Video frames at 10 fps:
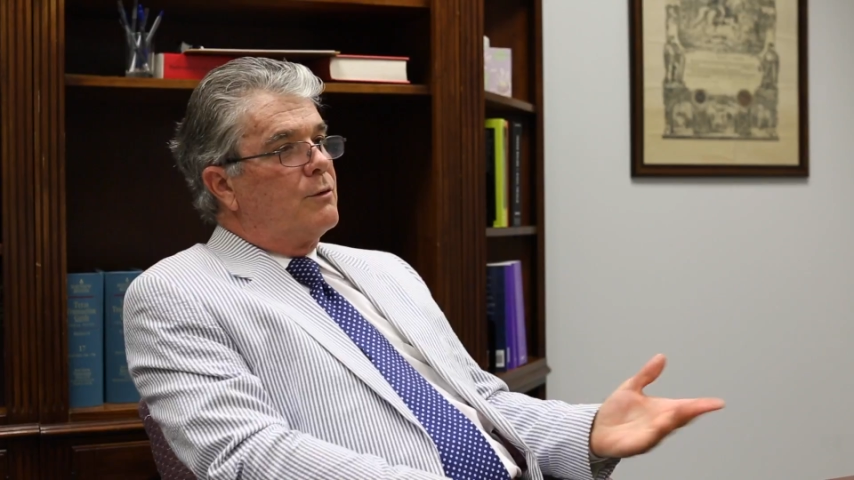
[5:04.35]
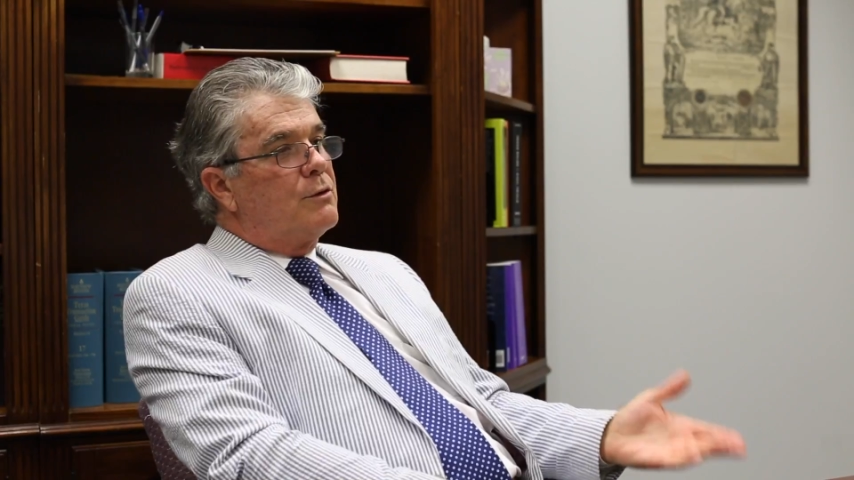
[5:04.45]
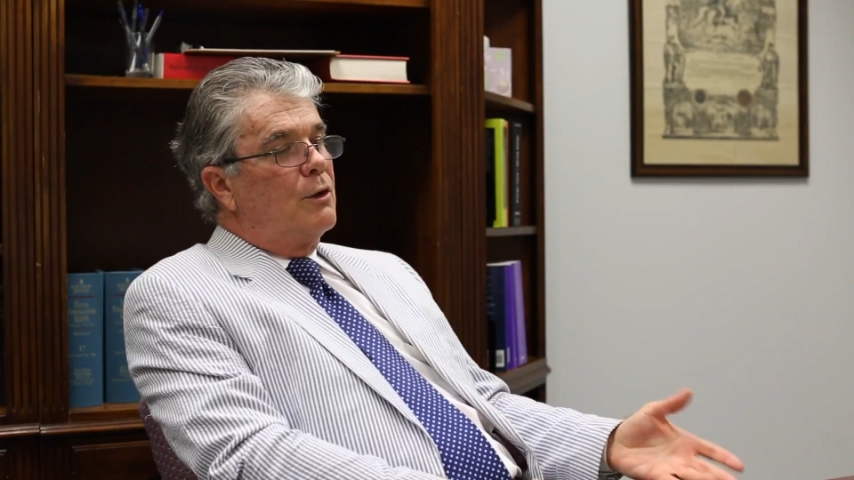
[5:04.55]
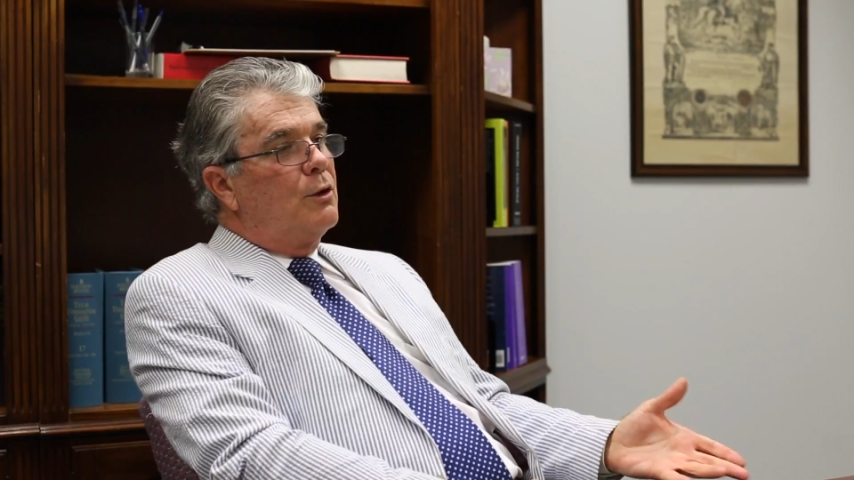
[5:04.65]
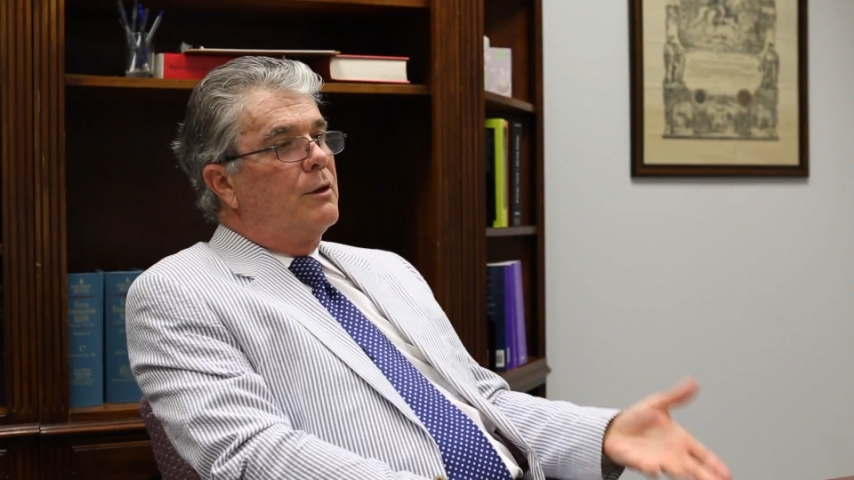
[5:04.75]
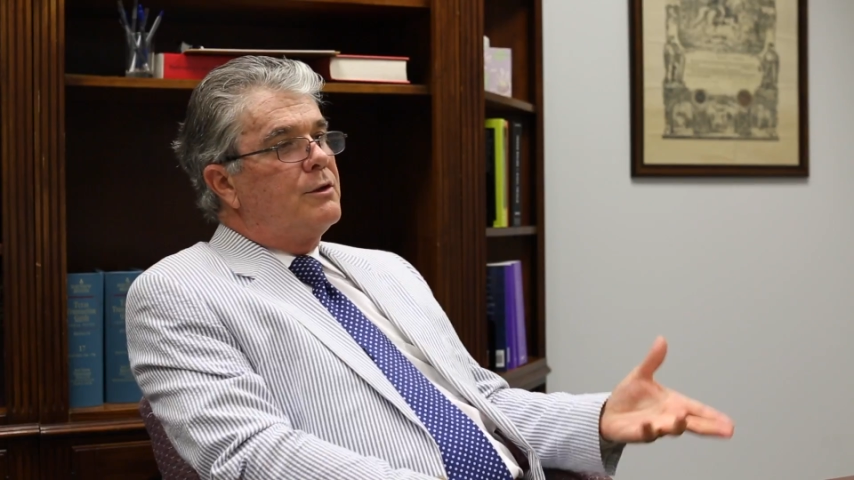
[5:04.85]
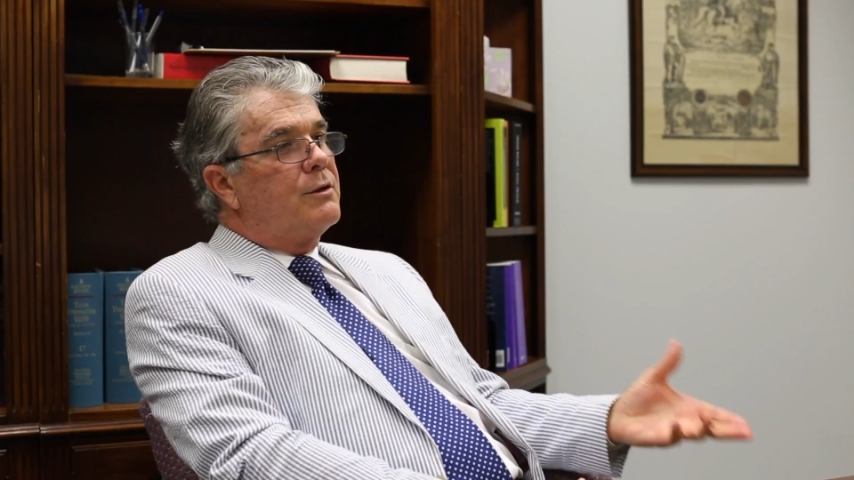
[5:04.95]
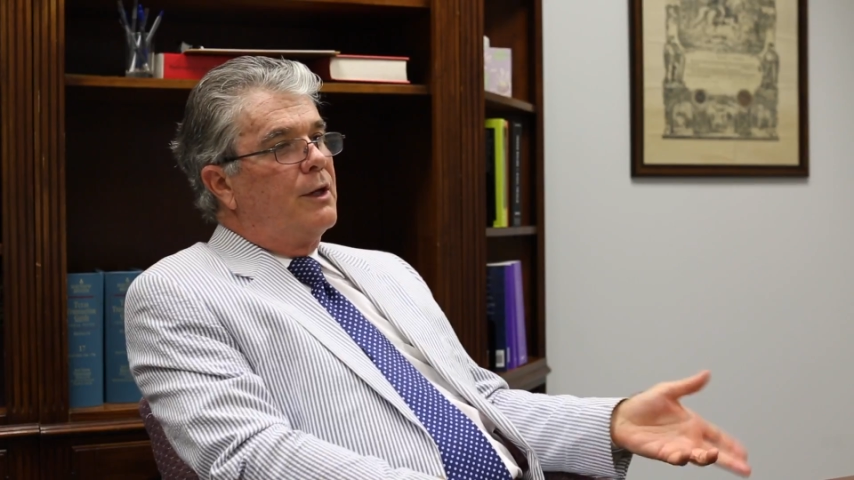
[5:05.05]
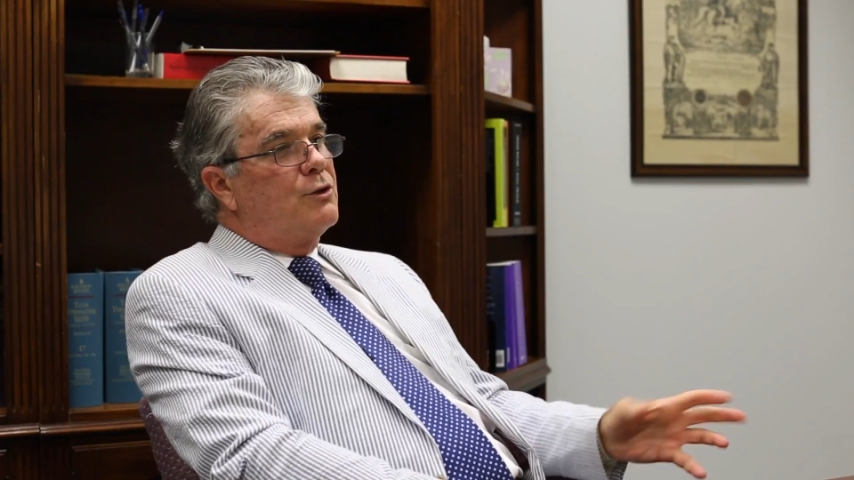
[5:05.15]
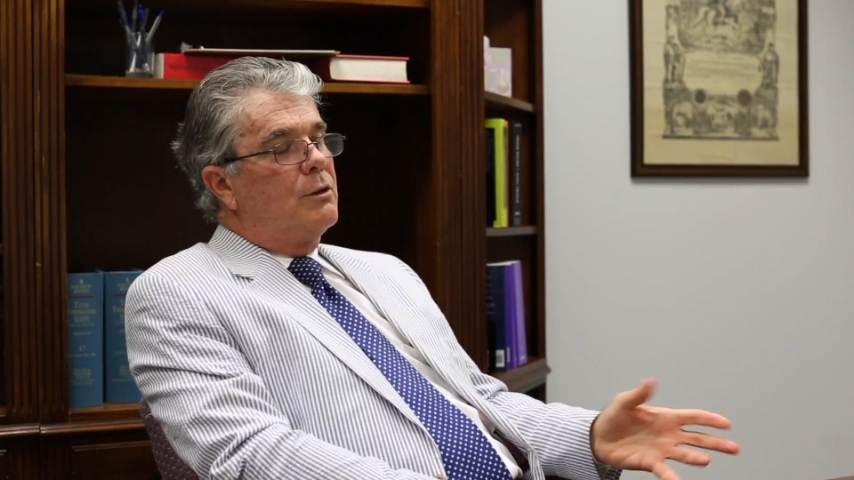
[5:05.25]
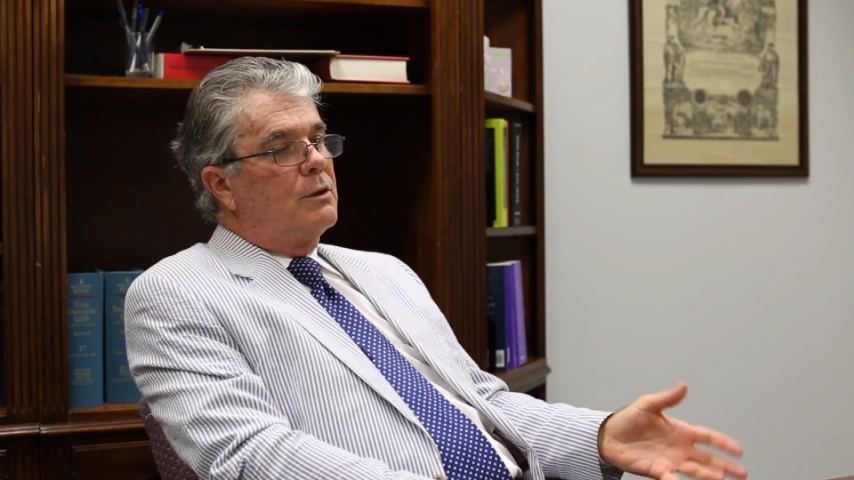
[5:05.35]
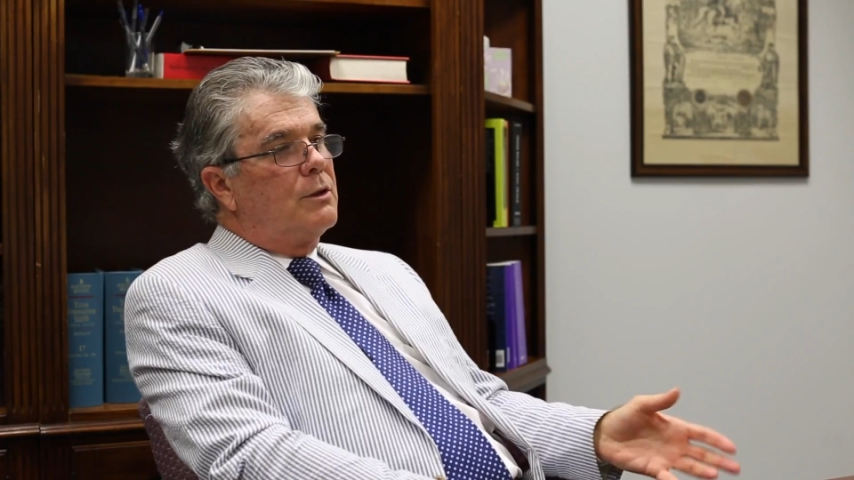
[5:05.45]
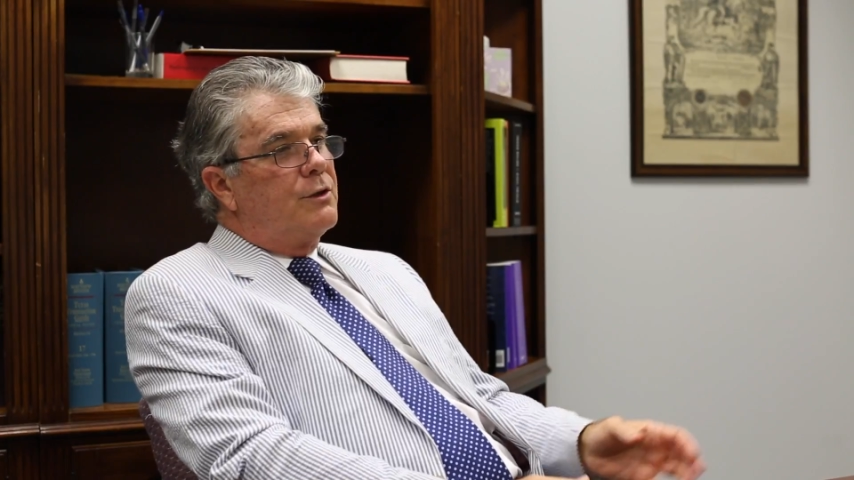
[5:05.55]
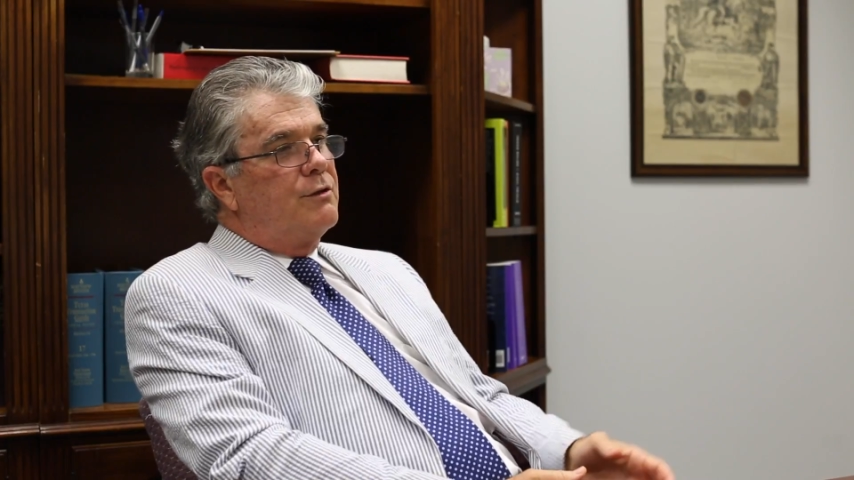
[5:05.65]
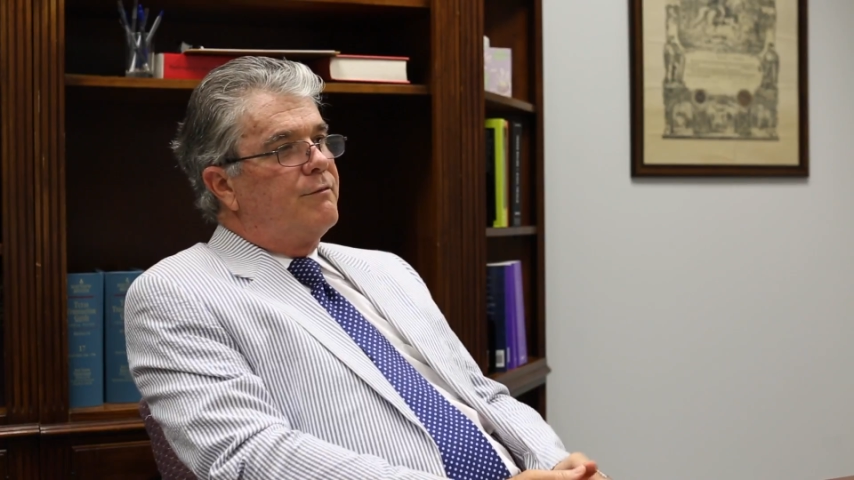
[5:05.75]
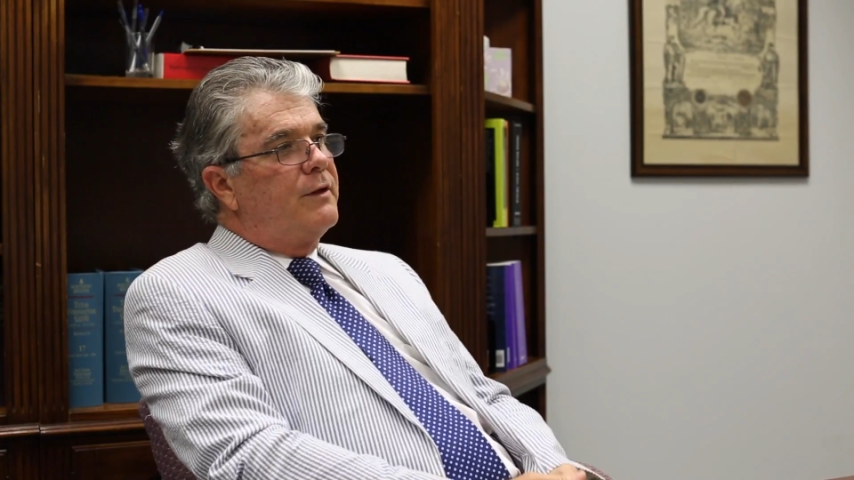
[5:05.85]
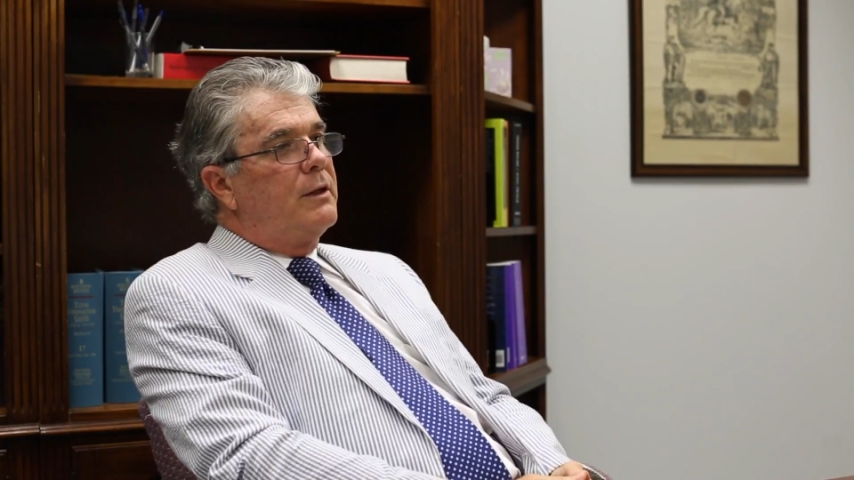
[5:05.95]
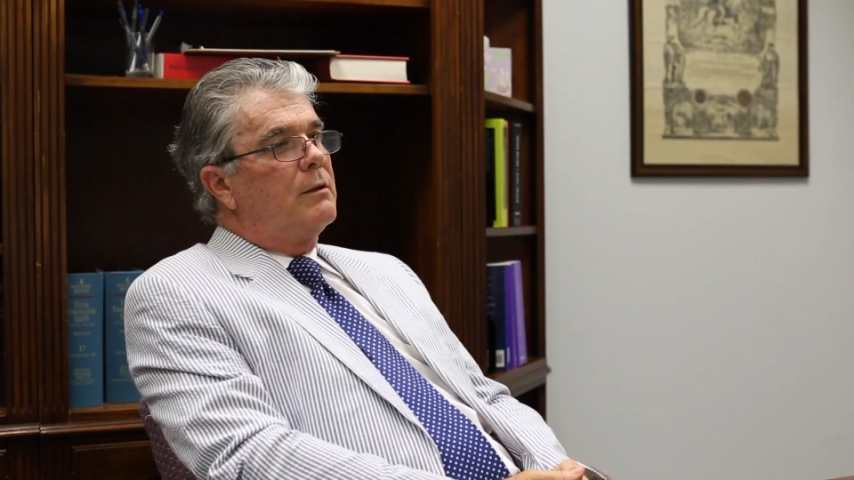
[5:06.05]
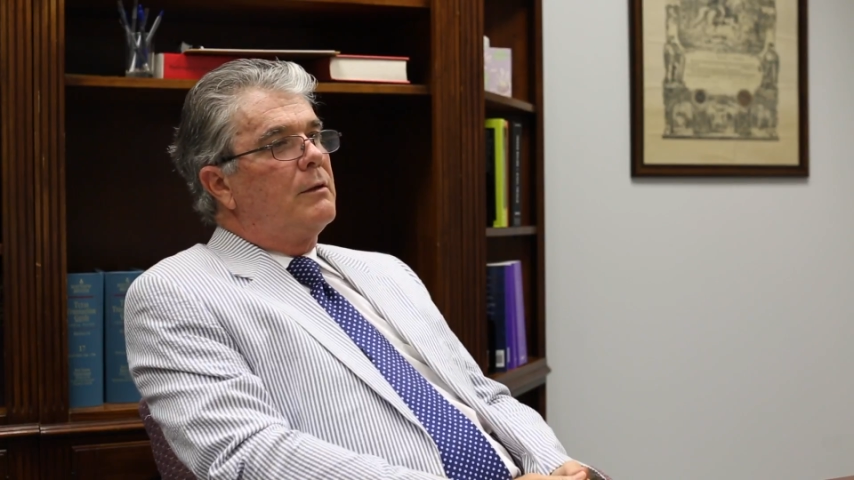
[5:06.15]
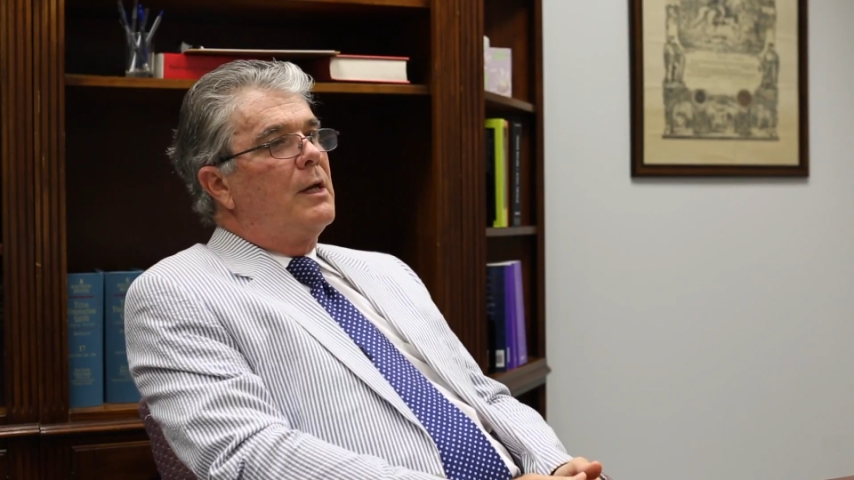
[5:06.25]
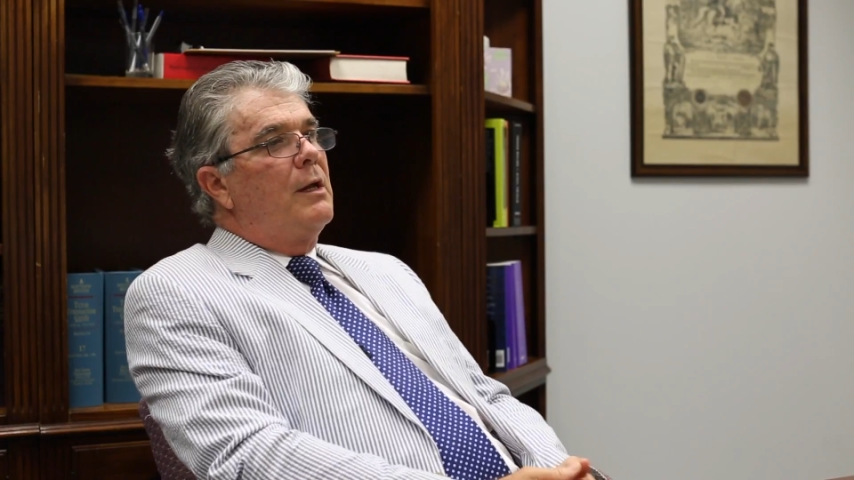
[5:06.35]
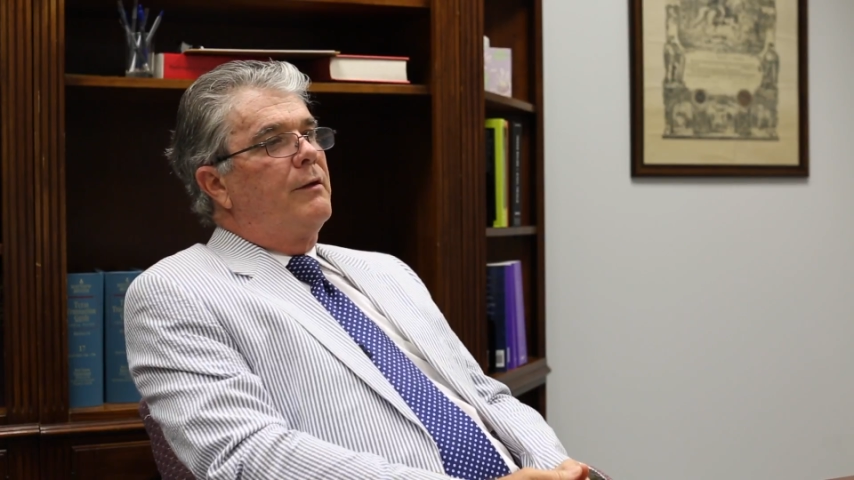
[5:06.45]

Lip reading: those are the goods, things you can touch and feel.